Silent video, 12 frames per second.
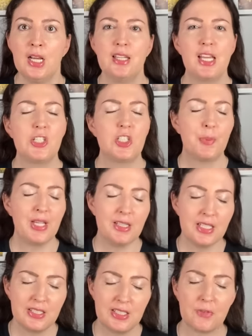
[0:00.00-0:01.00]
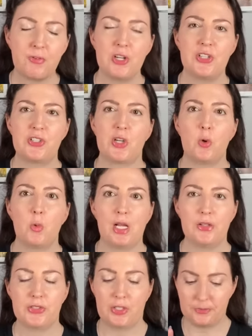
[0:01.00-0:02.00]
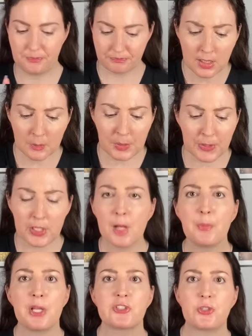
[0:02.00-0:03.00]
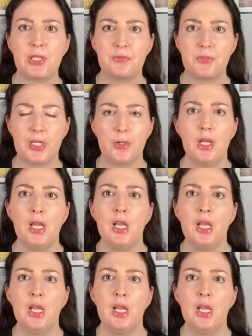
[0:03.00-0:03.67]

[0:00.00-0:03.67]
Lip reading: and they explain this difference so well. So let me put it up on screen for you.